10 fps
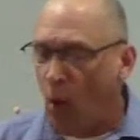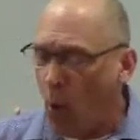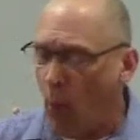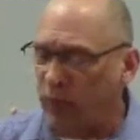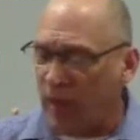
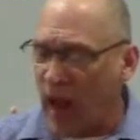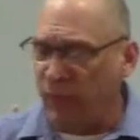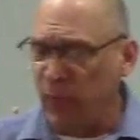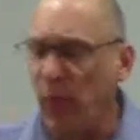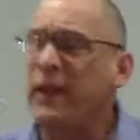Almost
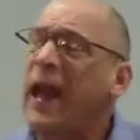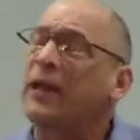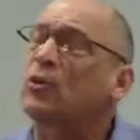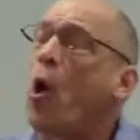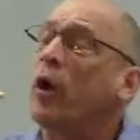everyone
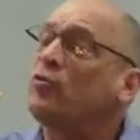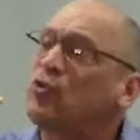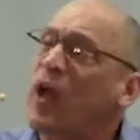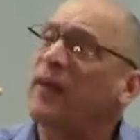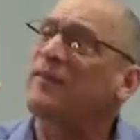had gone
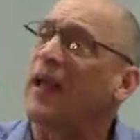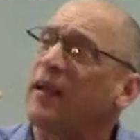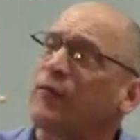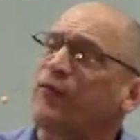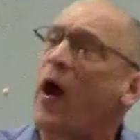just
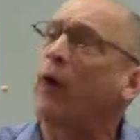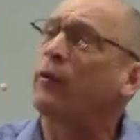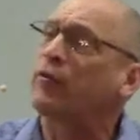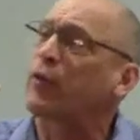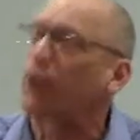as far
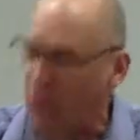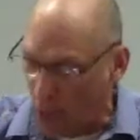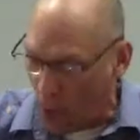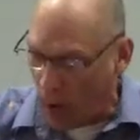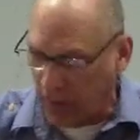as the
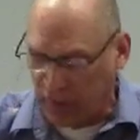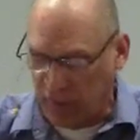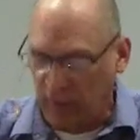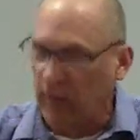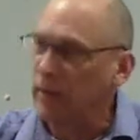
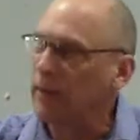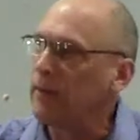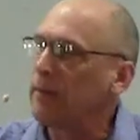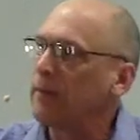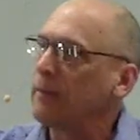cross,
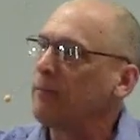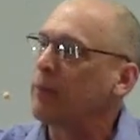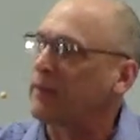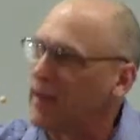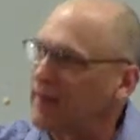
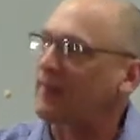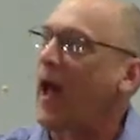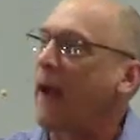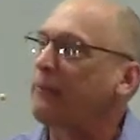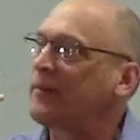but they
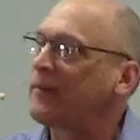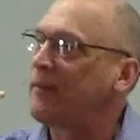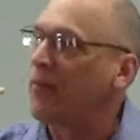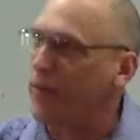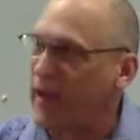stopped
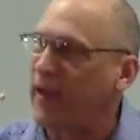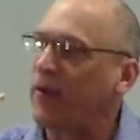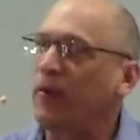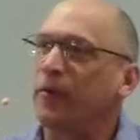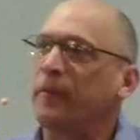
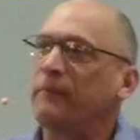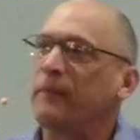there.